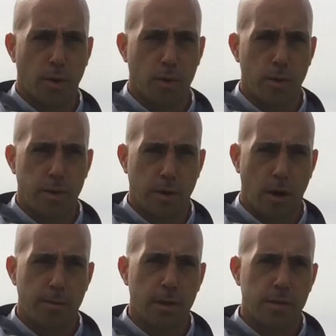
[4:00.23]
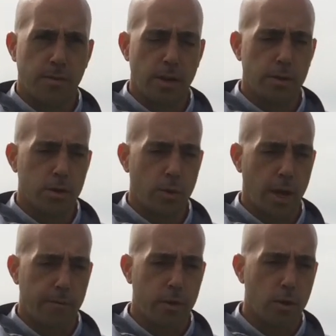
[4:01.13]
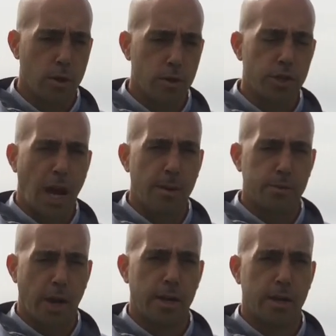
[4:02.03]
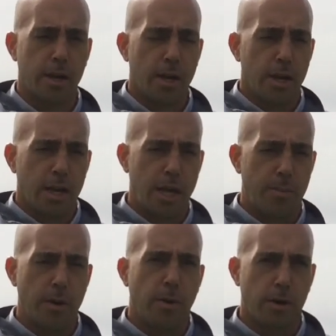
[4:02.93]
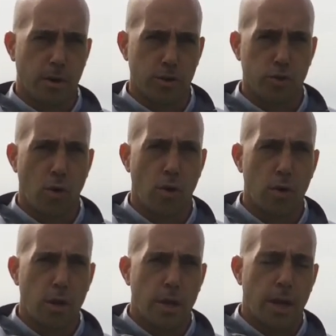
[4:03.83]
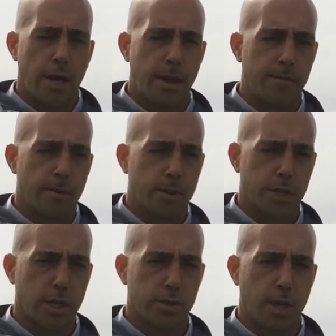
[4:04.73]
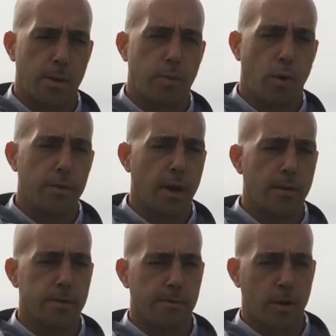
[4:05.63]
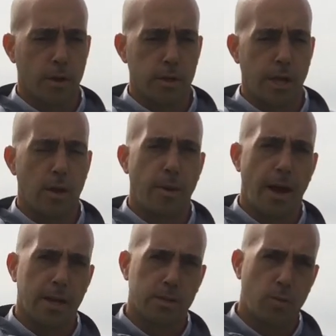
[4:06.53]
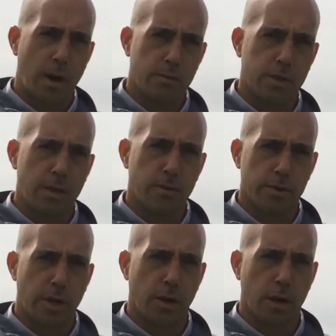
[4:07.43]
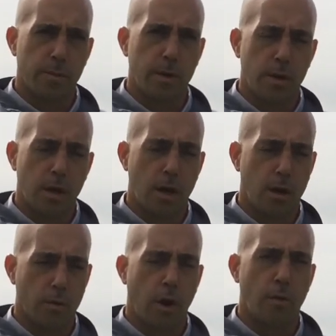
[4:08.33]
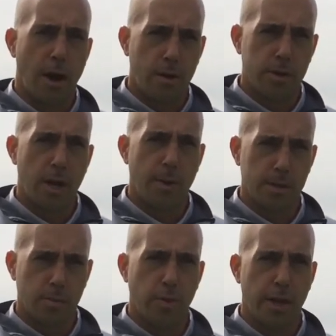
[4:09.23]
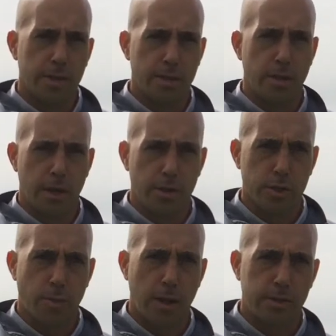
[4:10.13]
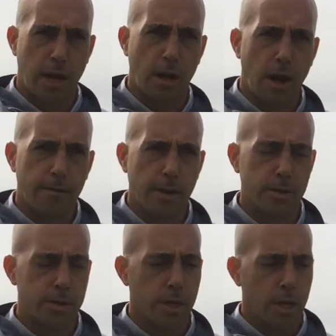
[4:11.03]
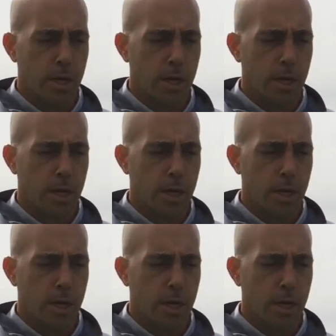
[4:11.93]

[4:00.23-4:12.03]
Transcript: both with his arm and his feet, so we have to do a good job trying to keep him under control. And then from a skill standpoint, they have some very good tailbacks and wide receivers that are going to be running around trying to make some plays in their spread style offense.